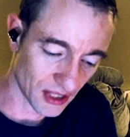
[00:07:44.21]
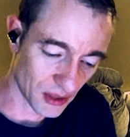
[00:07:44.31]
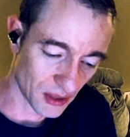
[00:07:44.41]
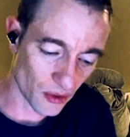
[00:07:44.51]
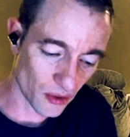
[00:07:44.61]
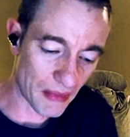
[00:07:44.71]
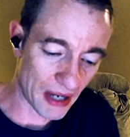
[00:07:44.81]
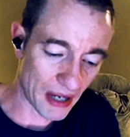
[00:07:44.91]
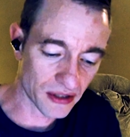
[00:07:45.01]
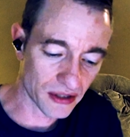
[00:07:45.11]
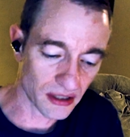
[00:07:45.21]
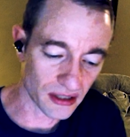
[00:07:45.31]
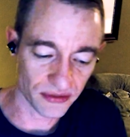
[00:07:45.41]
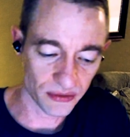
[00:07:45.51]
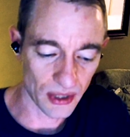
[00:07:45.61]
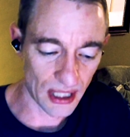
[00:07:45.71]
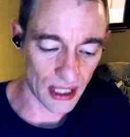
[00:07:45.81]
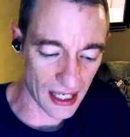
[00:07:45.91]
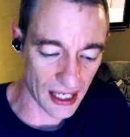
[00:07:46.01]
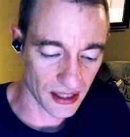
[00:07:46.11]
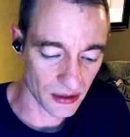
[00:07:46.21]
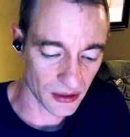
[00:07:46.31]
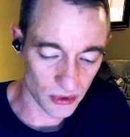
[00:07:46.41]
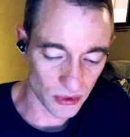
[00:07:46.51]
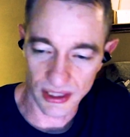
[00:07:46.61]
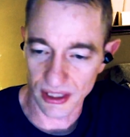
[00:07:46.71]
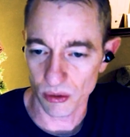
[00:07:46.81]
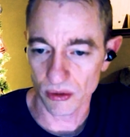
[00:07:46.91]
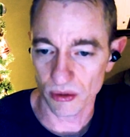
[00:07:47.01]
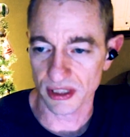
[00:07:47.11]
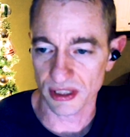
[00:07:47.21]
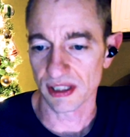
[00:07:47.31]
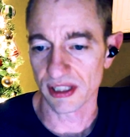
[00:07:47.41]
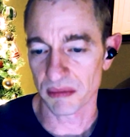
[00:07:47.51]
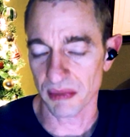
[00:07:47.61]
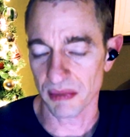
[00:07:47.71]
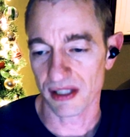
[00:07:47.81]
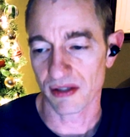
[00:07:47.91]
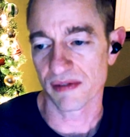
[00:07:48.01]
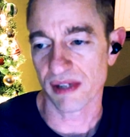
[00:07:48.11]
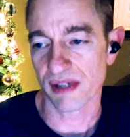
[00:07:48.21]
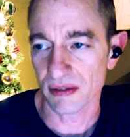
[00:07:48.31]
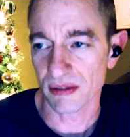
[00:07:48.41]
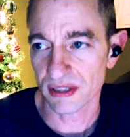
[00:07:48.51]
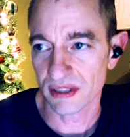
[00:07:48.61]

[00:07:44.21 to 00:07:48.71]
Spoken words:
a reminder of what I really hold dearly in my core values.